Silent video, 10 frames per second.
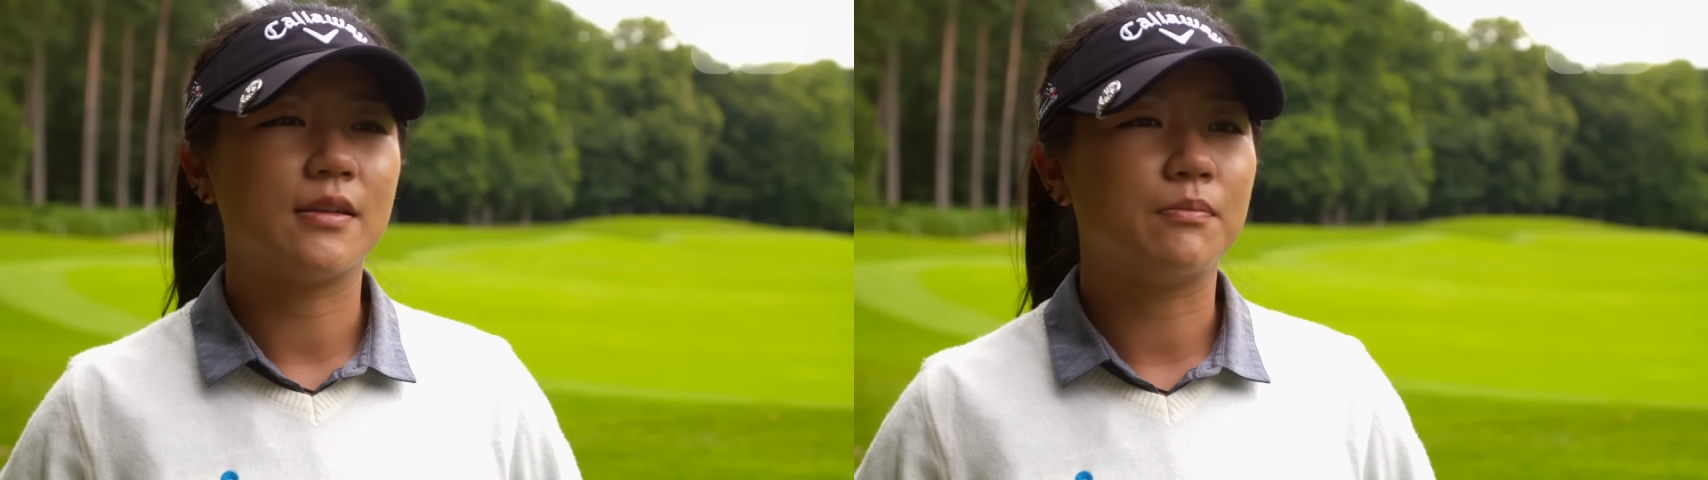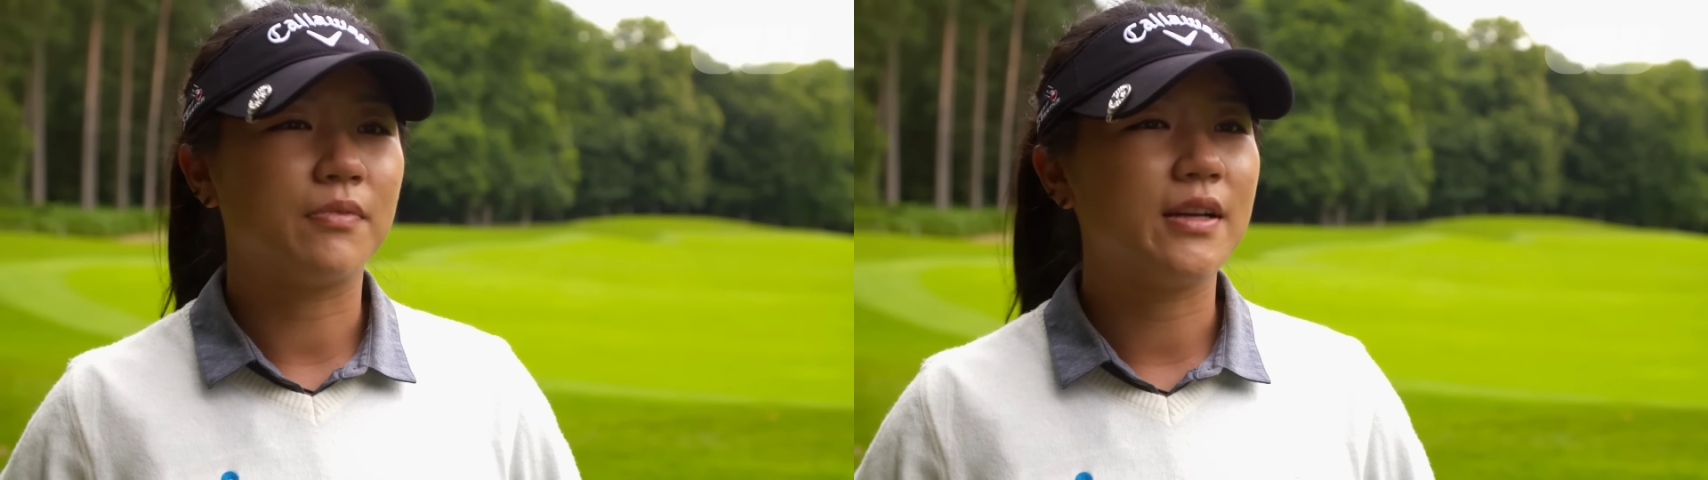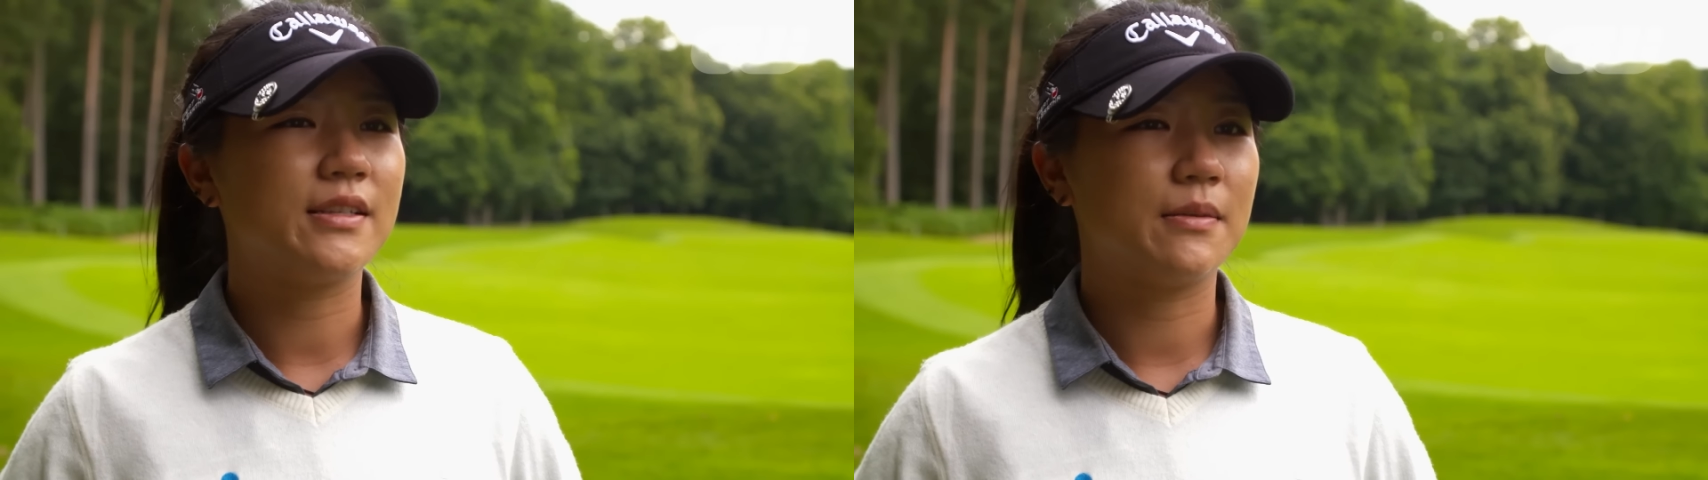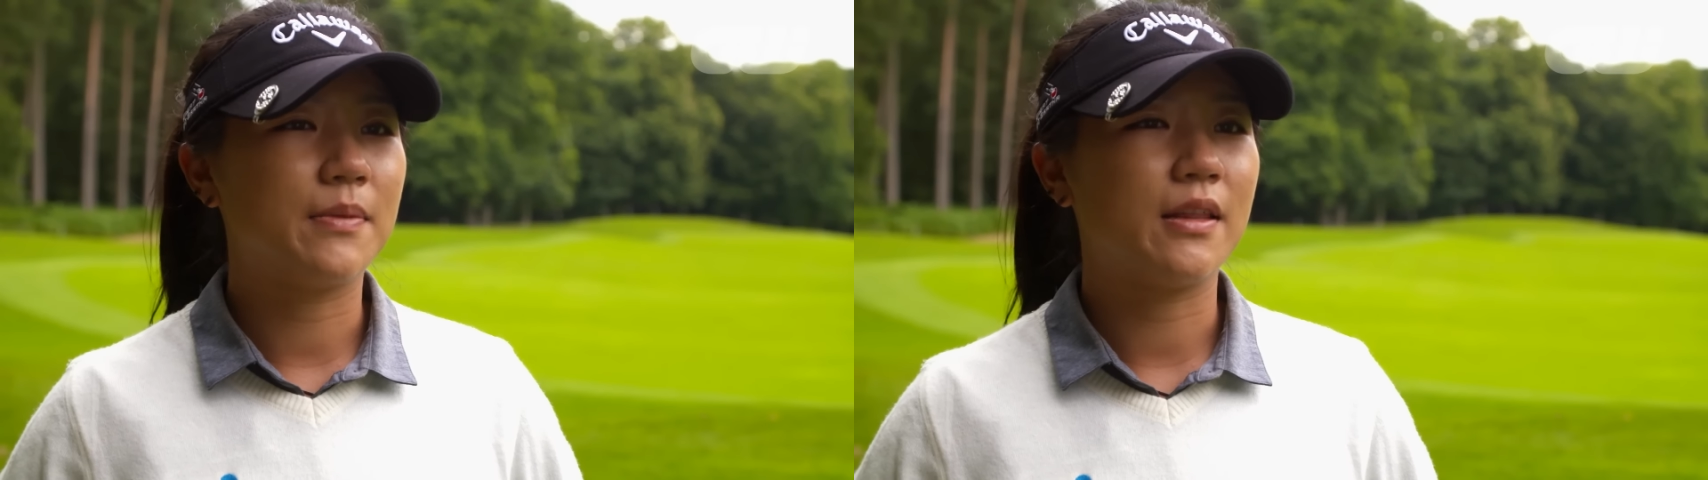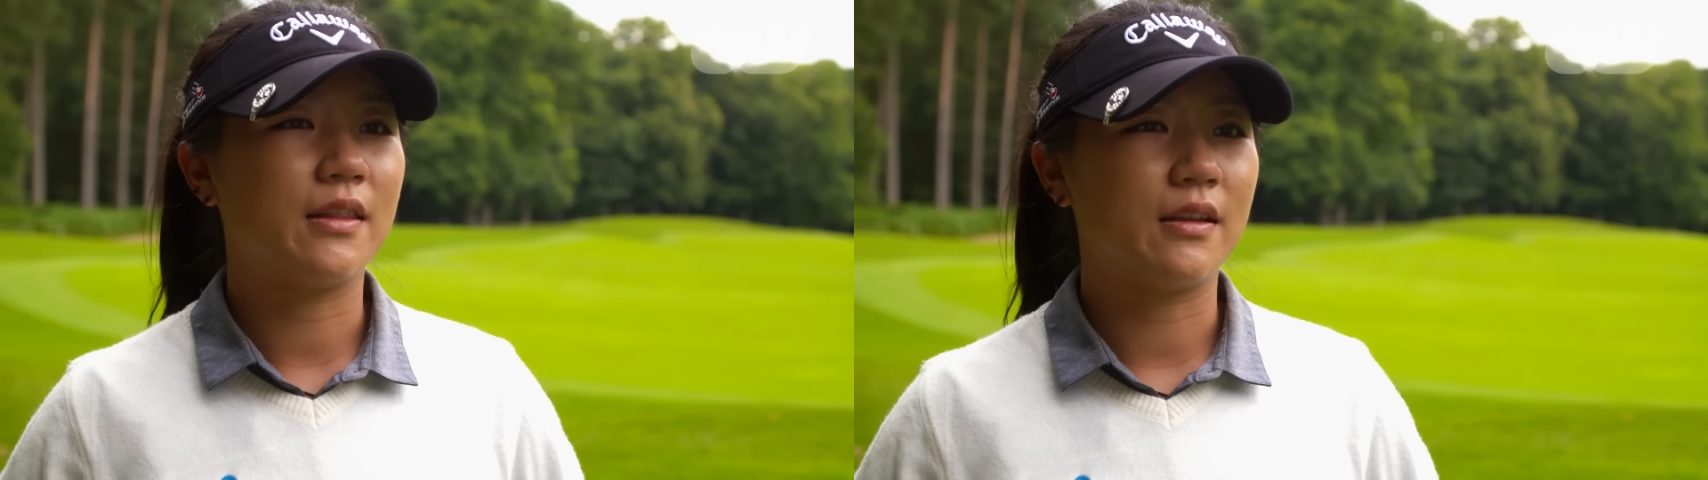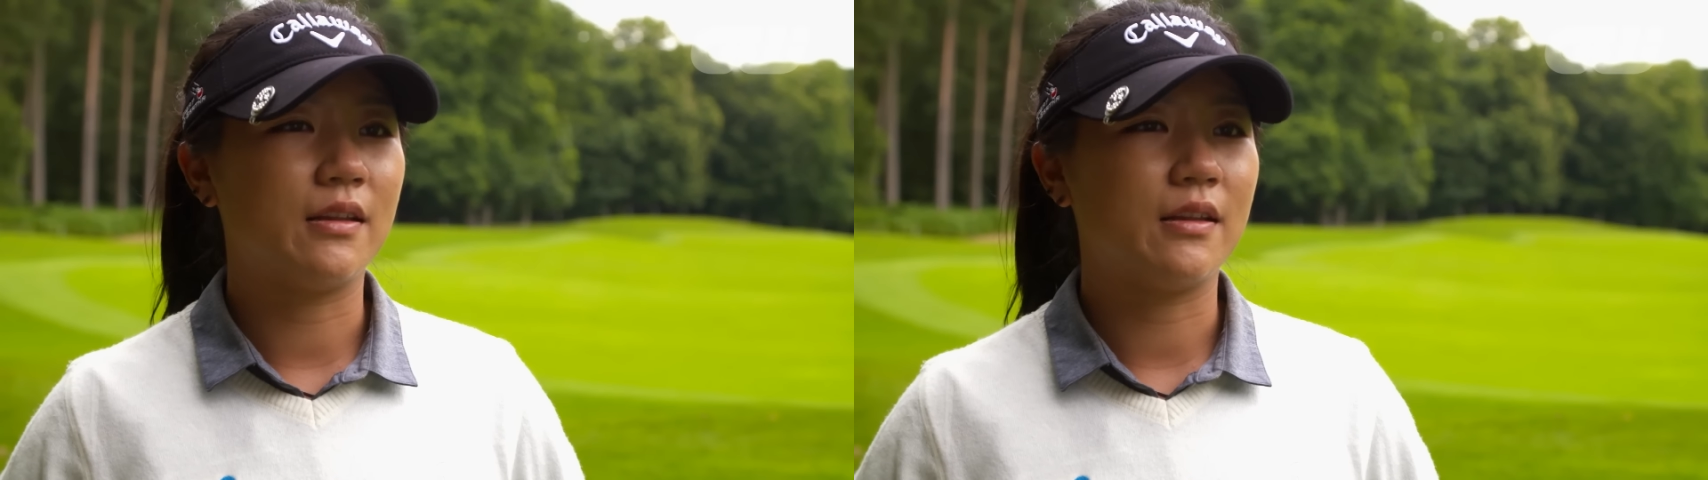embrace about the